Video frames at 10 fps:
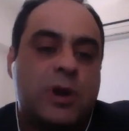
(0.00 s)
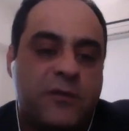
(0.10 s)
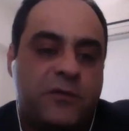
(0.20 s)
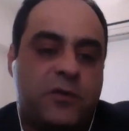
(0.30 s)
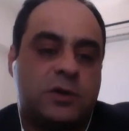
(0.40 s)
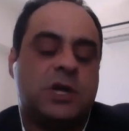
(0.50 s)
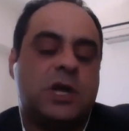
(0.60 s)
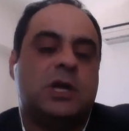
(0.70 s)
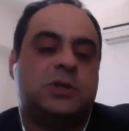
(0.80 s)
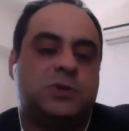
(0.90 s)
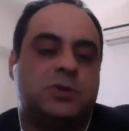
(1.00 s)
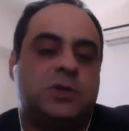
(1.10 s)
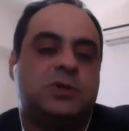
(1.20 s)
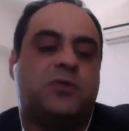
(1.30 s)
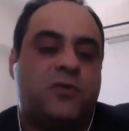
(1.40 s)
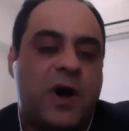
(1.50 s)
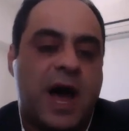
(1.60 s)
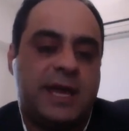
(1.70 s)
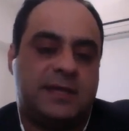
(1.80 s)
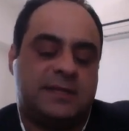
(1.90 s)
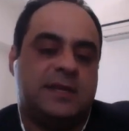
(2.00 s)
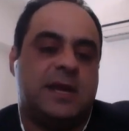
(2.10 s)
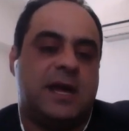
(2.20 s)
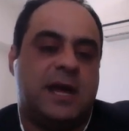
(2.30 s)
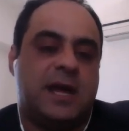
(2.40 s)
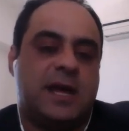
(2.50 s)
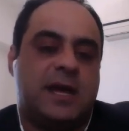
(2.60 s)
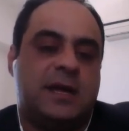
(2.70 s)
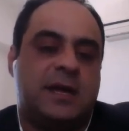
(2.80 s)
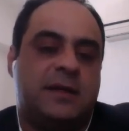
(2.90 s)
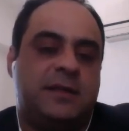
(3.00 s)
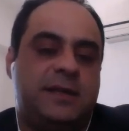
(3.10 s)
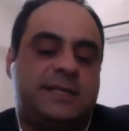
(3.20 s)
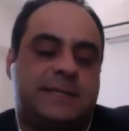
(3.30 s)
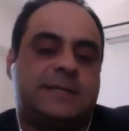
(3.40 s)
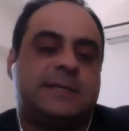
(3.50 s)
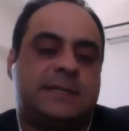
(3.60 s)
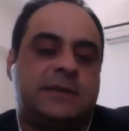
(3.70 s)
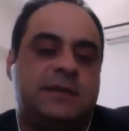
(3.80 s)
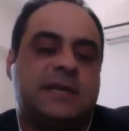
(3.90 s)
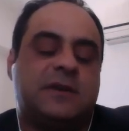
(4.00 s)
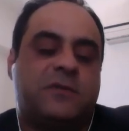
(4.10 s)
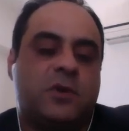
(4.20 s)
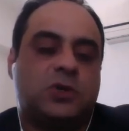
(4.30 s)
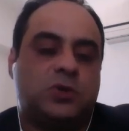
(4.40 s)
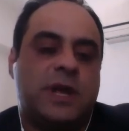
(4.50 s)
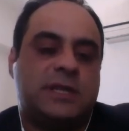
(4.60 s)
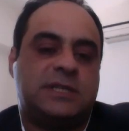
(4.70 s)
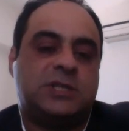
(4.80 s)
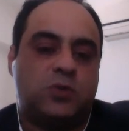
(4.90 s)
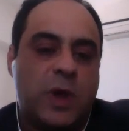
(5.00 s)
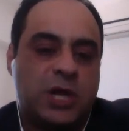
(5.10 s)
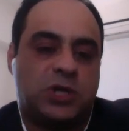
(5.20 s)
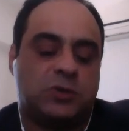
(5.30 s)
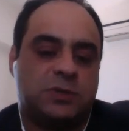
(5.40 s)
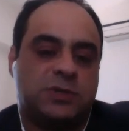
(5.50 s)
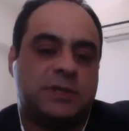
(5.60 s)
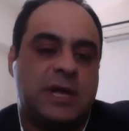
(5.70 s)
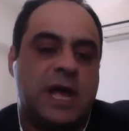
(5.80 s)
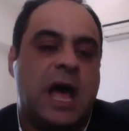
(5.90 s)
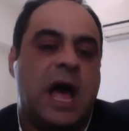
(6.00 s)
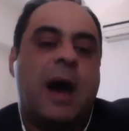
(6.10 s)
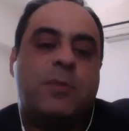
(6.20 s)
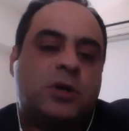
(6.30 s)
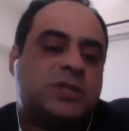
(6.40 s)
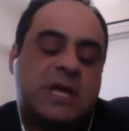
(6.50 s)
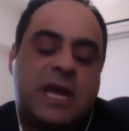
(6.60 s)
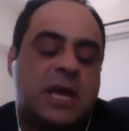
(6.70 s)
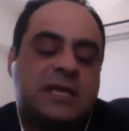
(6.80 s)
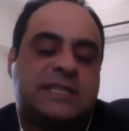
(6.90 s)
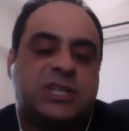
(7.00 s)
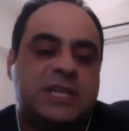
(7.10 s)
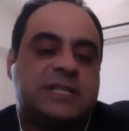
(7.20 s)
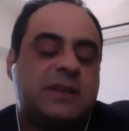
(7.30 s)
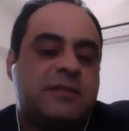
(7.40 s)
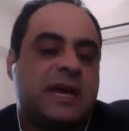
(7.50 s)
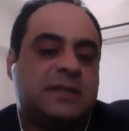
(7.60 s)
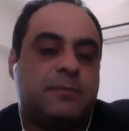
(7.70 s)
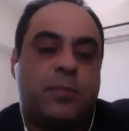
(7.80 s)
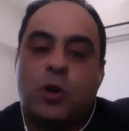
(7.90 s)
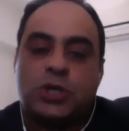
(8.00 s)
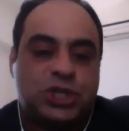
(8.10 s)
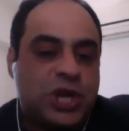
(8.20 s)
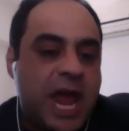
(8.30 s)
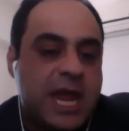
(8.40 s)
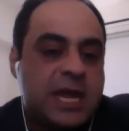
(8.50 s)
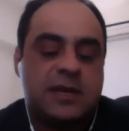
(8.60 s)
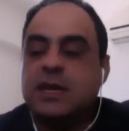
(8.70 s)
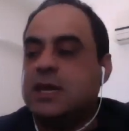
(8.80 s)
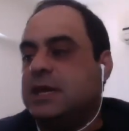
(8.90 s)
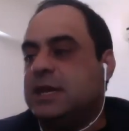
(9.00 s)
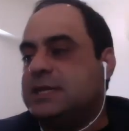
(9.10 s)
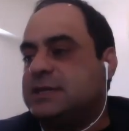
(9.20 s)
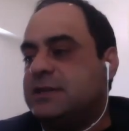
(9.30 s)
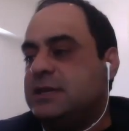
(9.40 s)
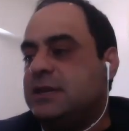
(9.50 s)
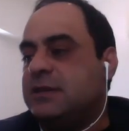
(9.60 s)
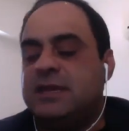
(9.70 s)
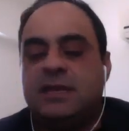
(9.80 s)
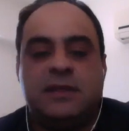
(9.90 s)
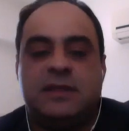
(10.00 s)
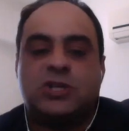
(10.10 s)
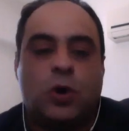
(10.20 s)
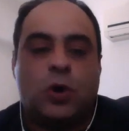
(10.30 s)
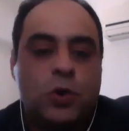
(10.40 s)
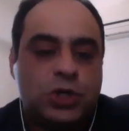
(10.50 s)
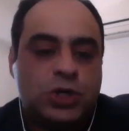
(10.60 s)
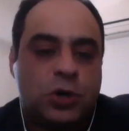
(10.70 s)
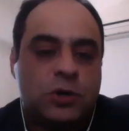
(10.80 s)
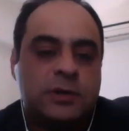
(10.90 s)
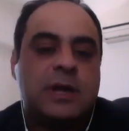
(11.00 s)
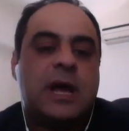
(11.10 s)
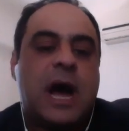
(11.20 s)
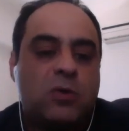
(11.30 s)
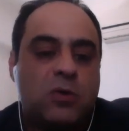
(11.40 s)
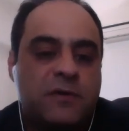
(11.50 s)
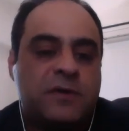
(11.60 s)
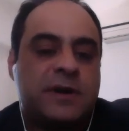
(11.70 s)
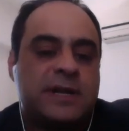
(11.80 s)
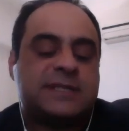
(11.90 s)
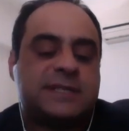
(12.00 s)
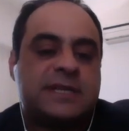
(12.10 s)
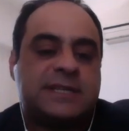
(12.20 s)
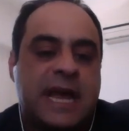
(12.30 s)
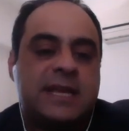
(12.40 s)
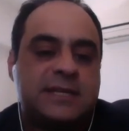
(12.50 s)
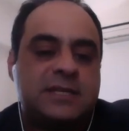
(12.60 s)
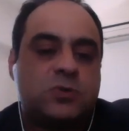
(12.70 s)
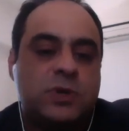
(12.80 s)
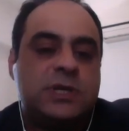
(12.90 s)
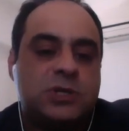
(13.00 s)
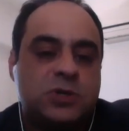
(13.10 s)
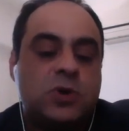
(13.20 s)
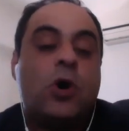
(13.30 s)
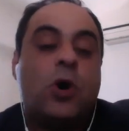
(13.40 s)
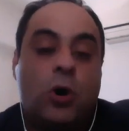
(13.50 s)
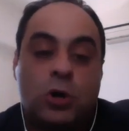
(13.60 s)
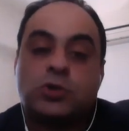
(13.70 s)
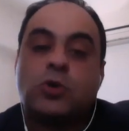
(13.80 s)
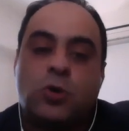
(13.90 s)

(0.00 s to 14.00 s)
effort to fight these unfortunate situations. I'm not suggesting that blockchain is the solution. However, as scientists, we need to also